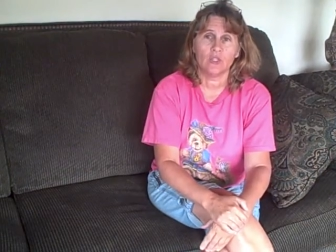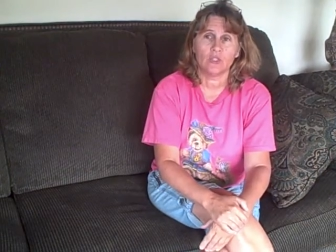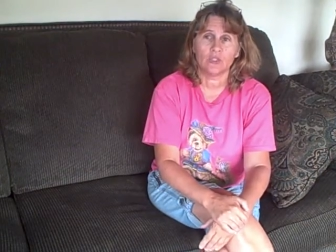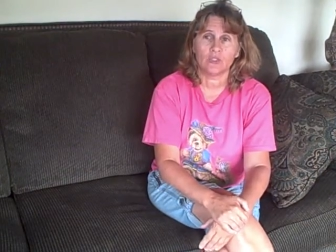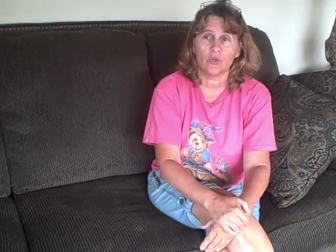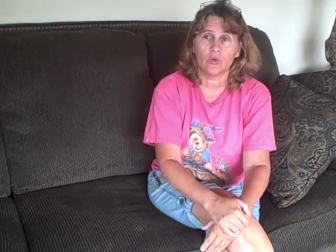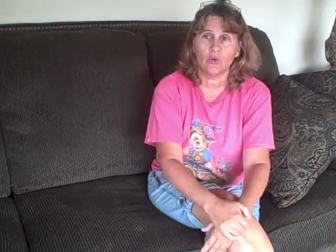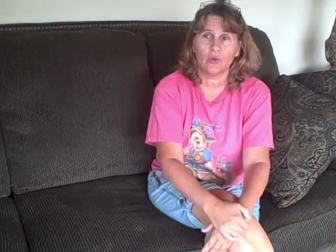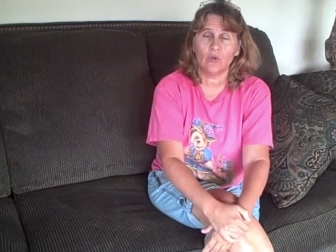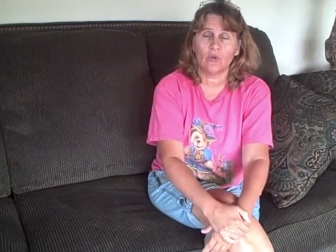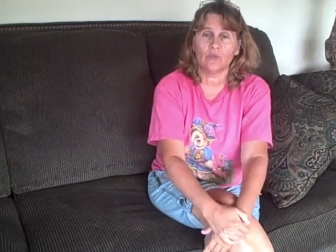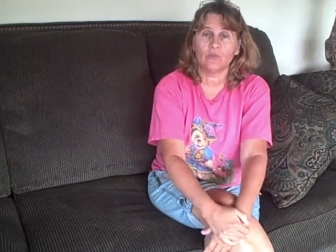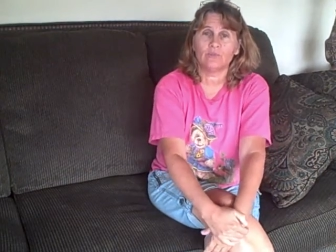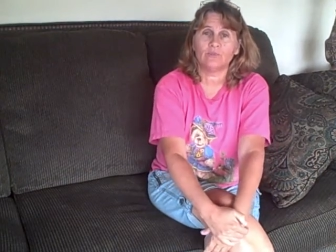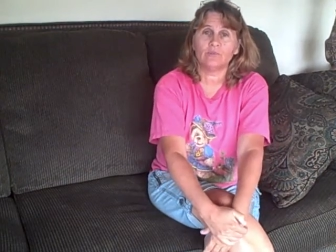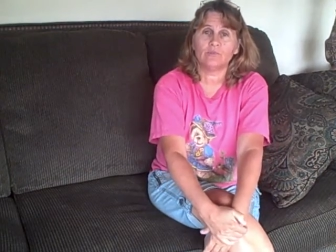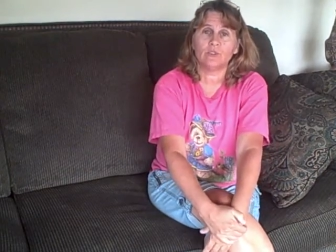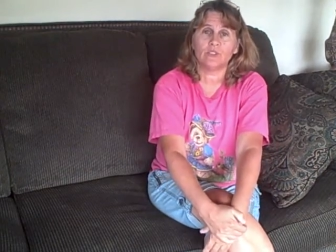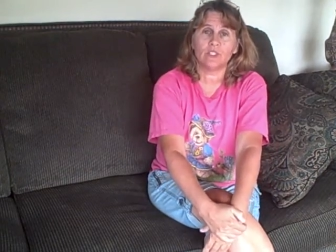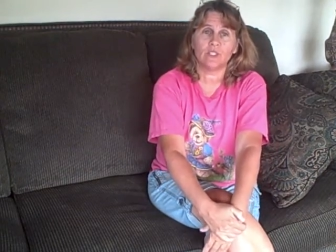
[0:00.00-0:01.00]

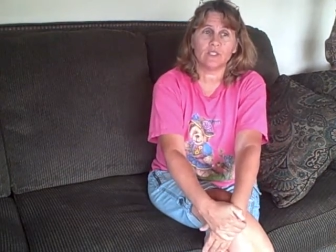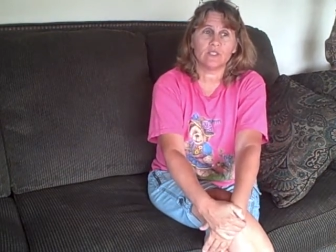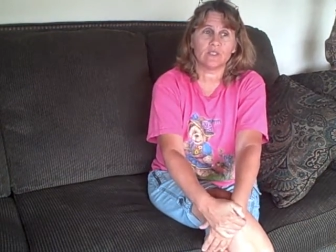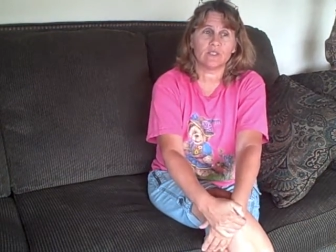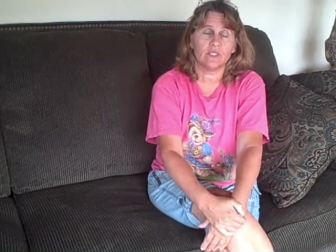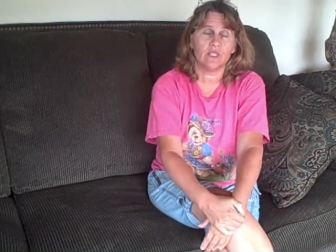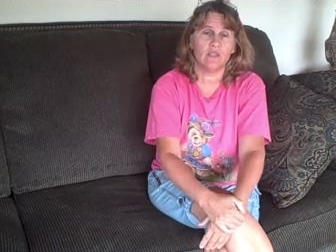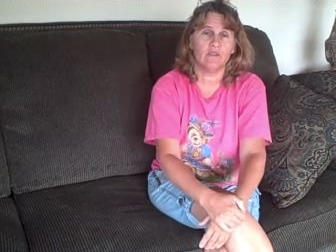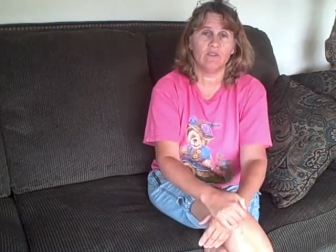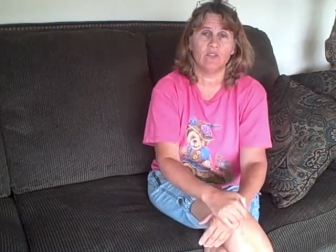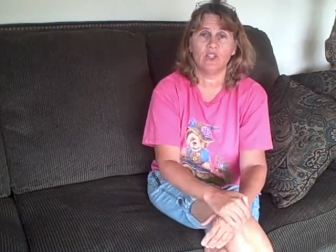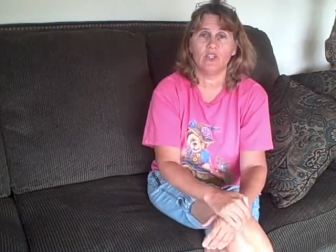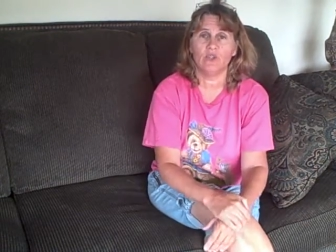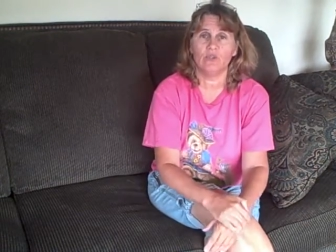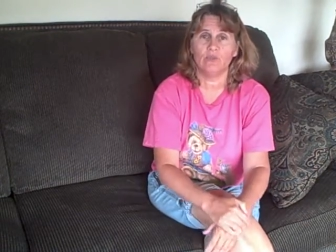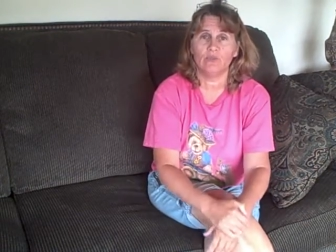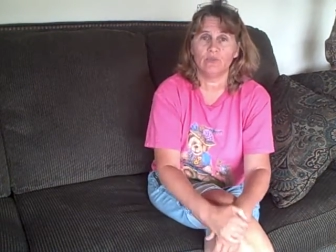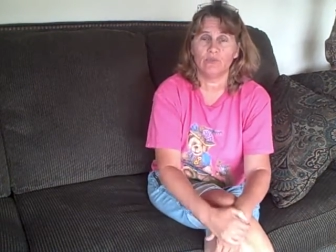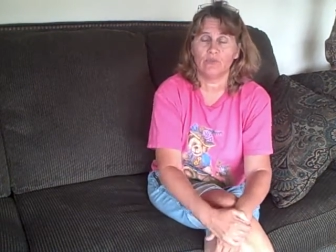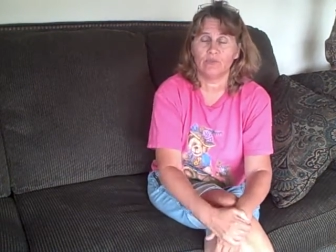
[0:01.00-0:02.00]
So just giving
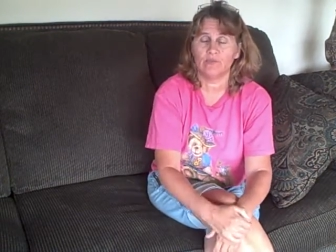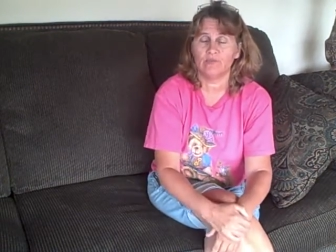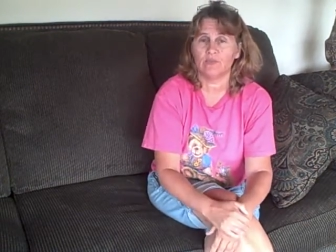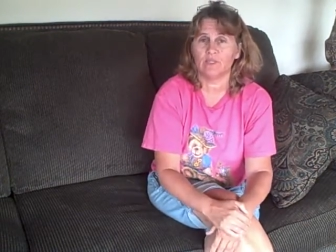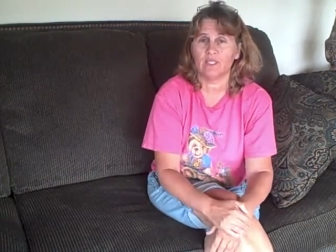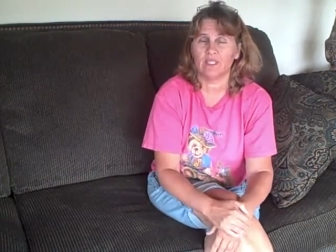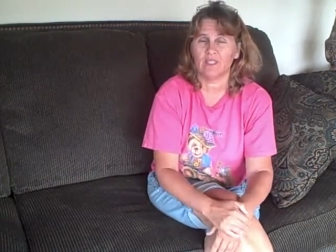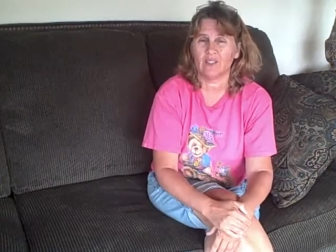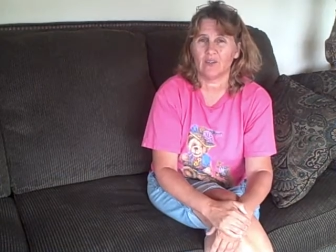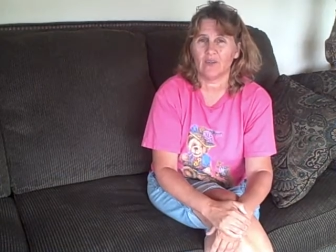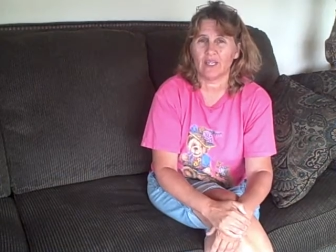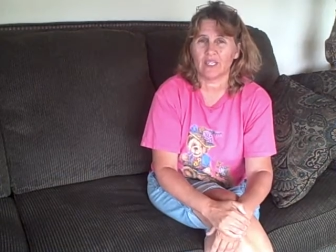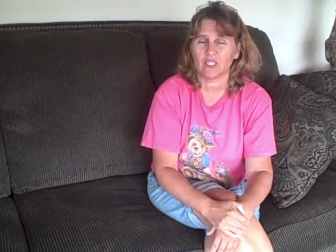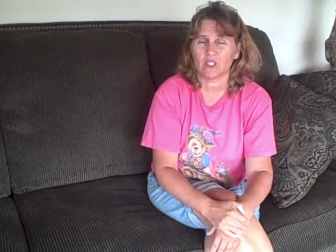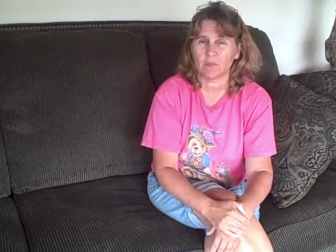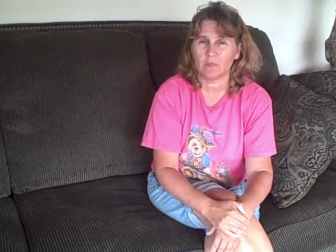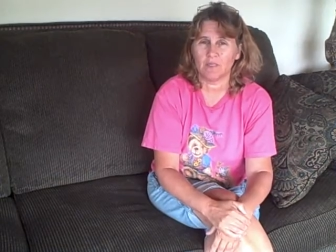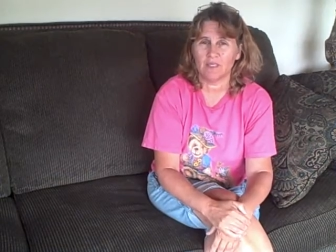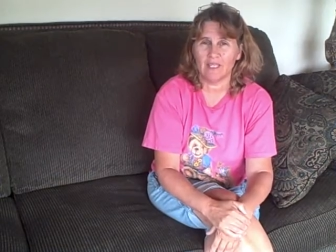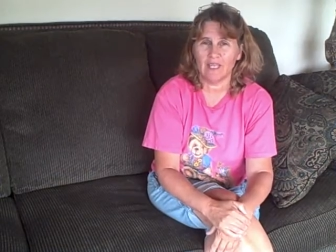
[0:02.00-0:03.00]
you a little
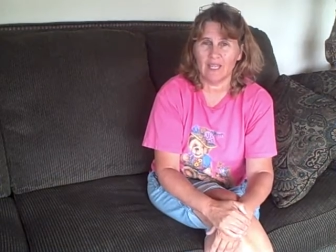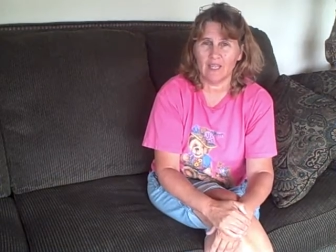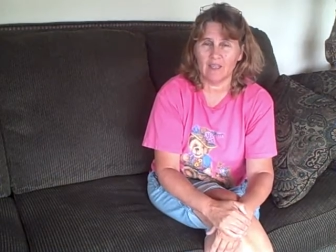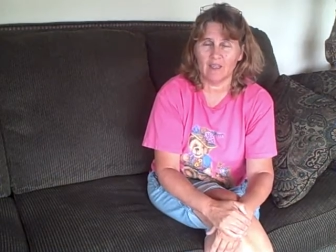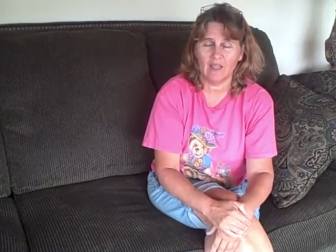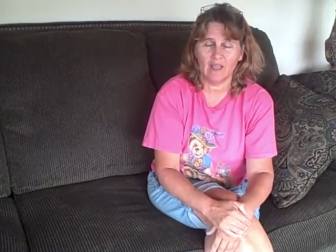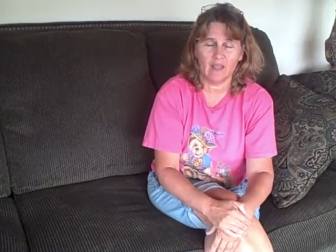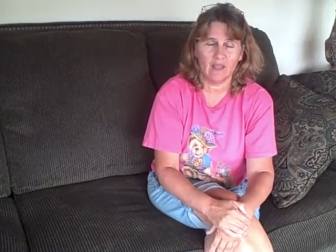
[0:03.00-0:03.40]
explana